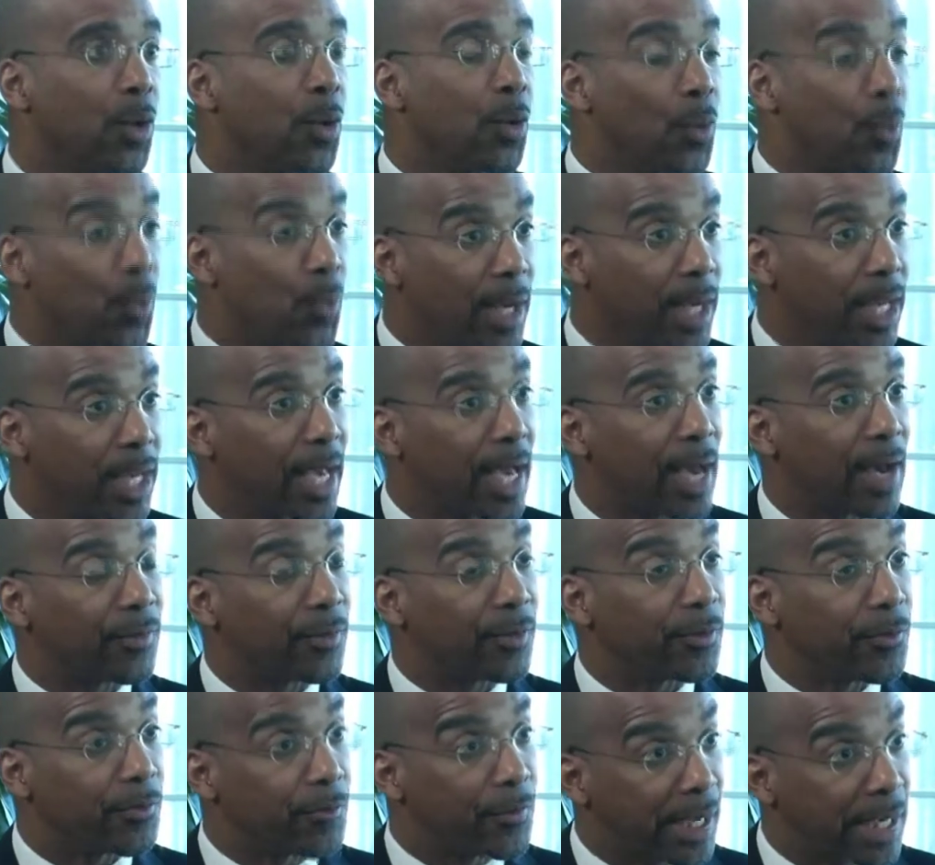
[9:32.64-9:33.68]
we have
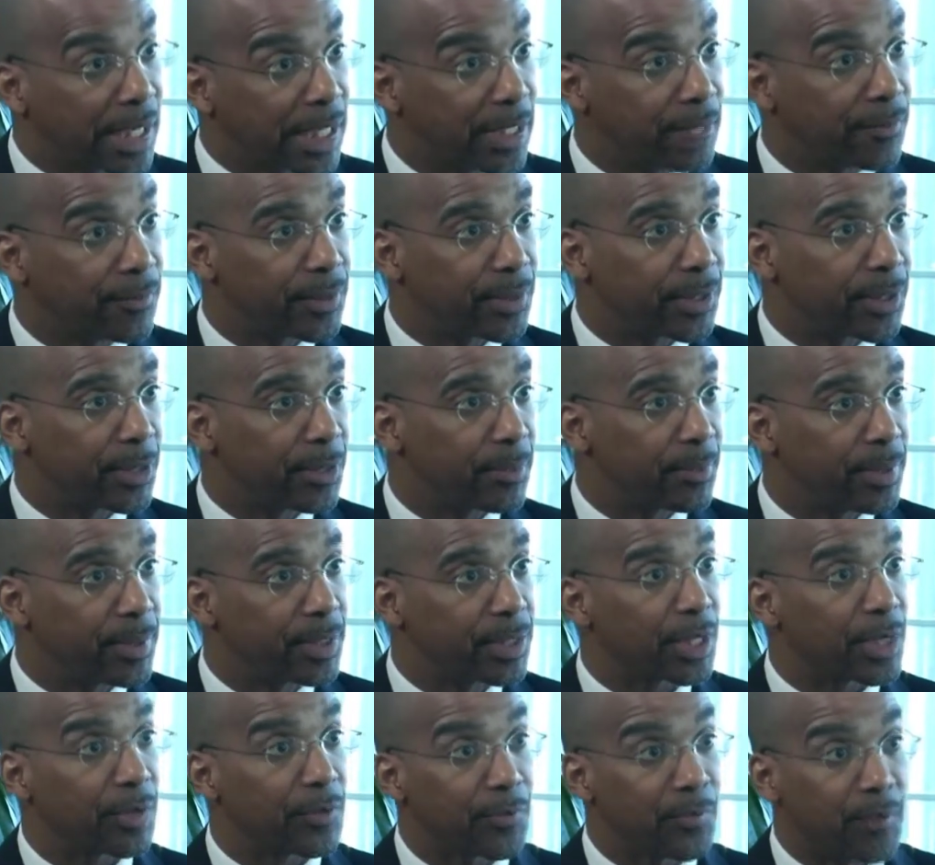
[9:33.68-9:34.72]
effective
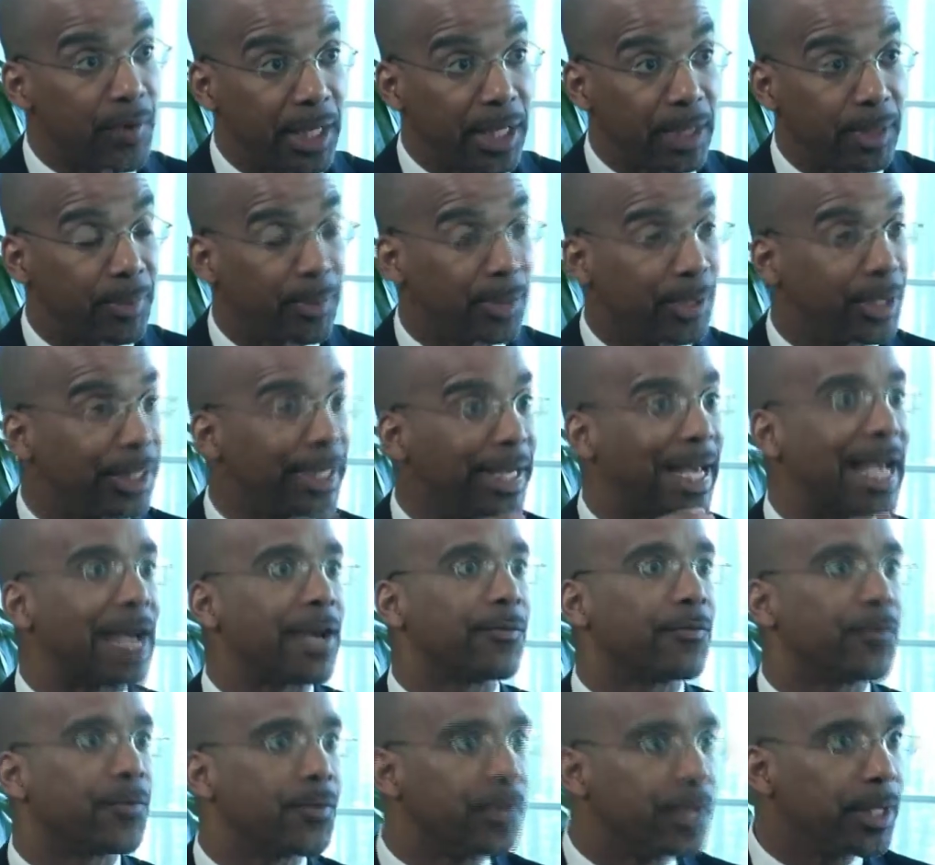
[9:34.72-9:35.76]
therapies available in
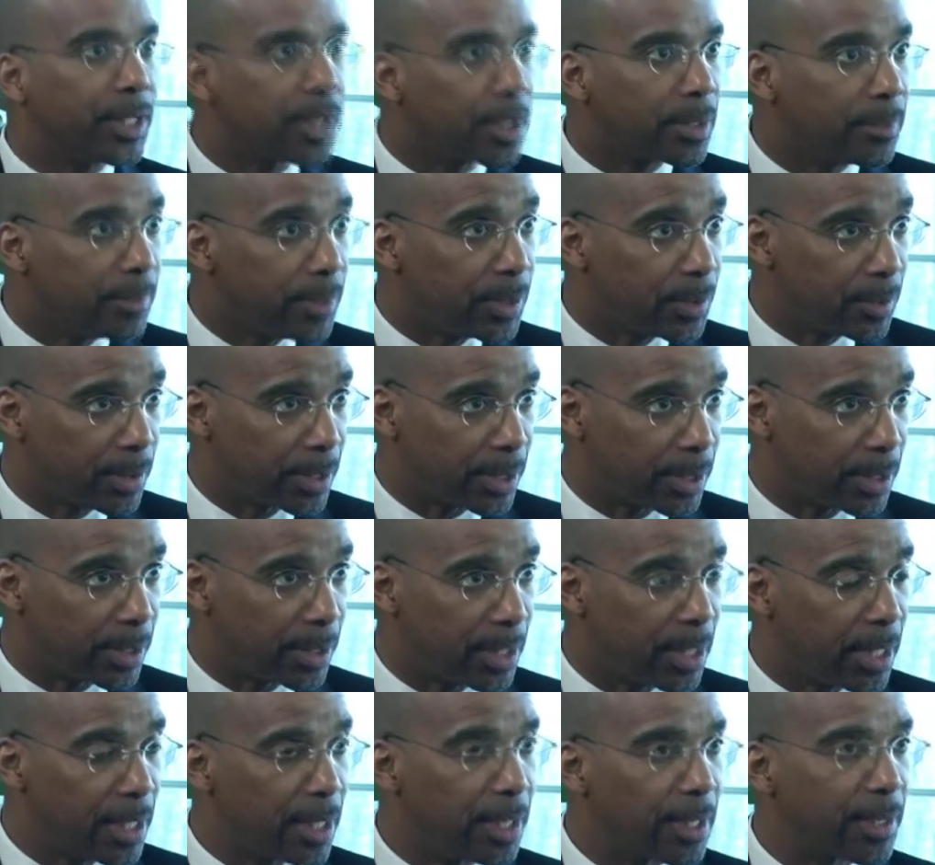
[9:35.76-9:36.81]
every community
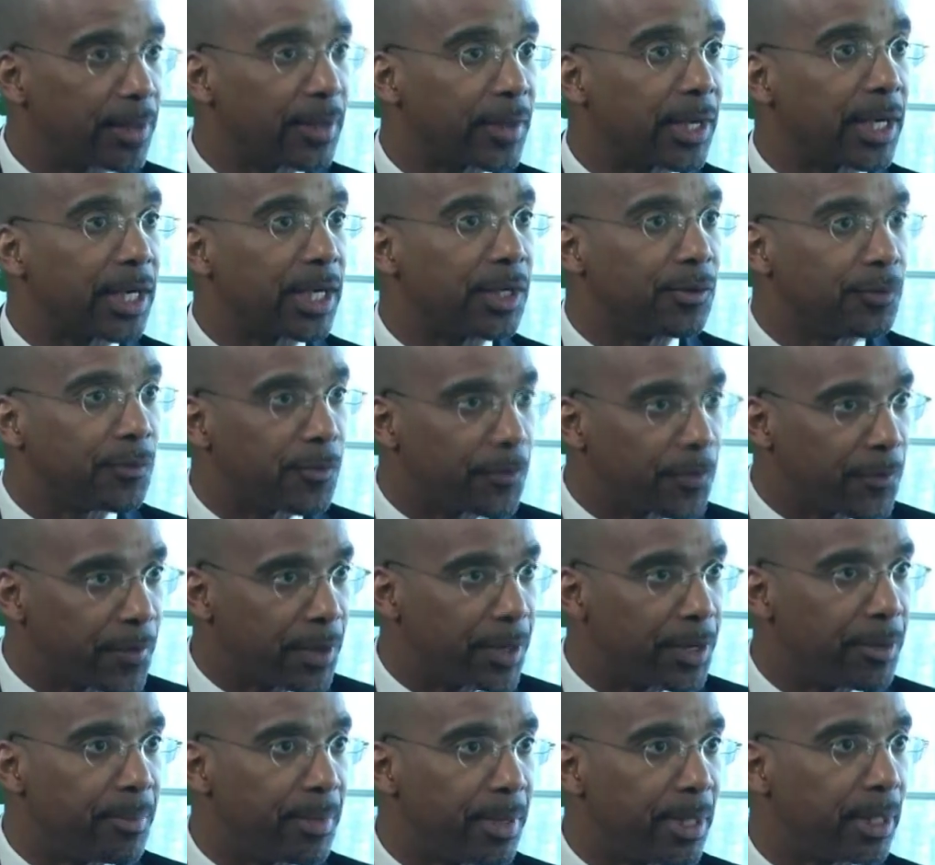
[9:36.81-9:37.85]
that can
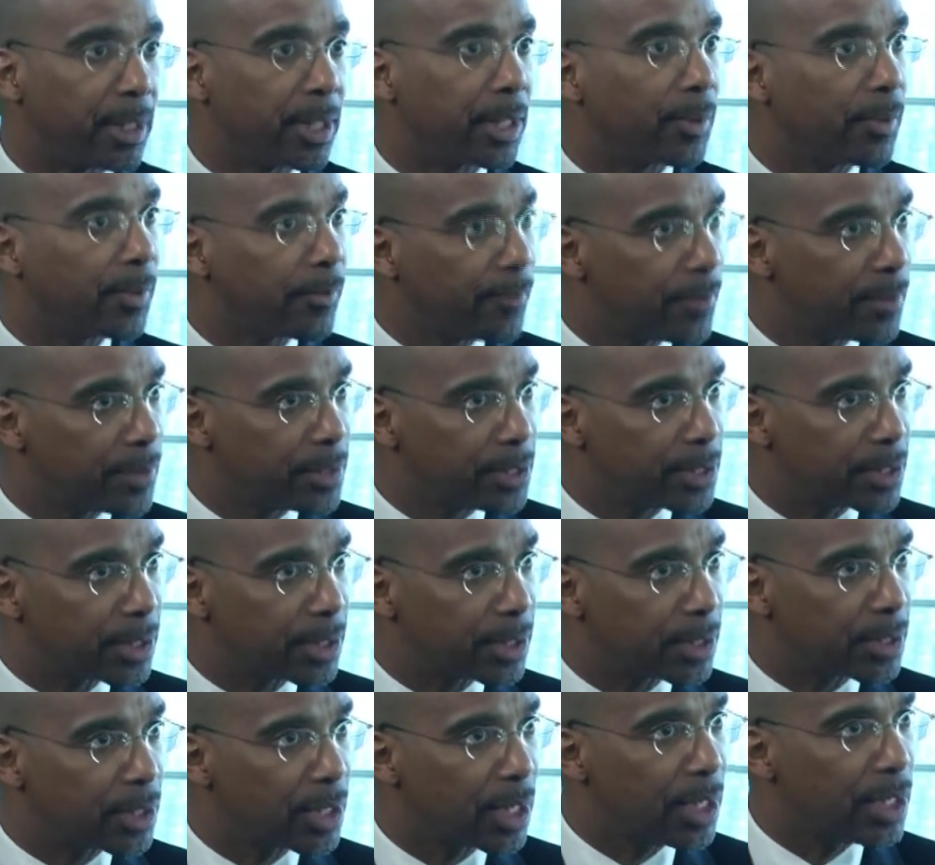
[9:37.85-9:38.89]
fundamentally reverse this.